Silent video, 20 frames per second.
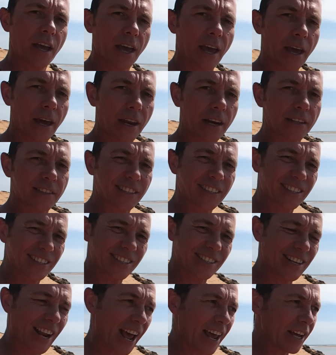And it's a
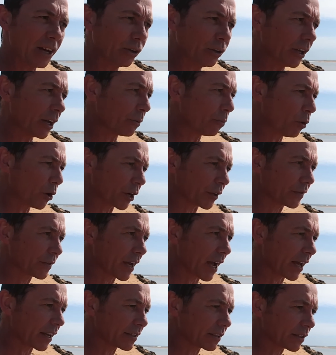snail, and what it
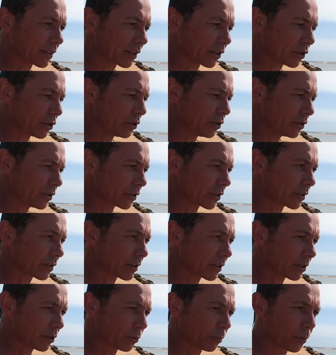does is it uses
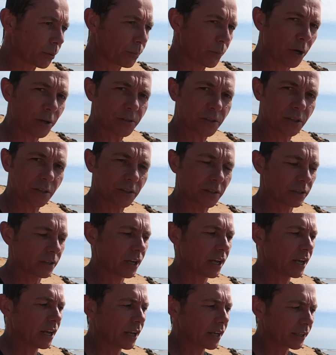this little proboscis,
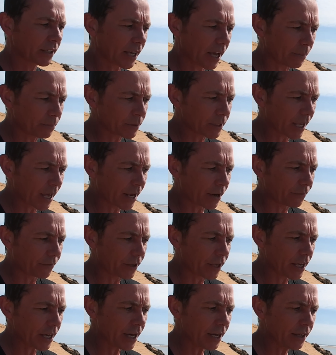comes out of
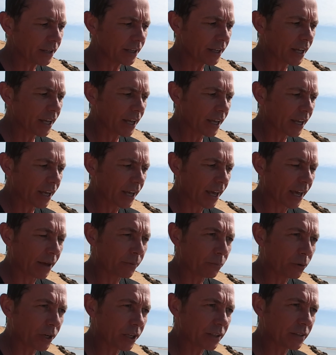here, and
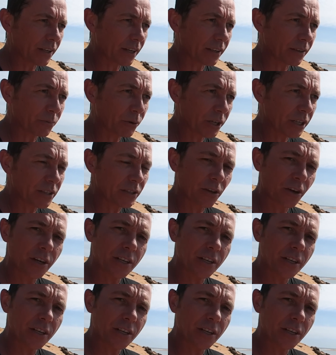what, he do, what he's got,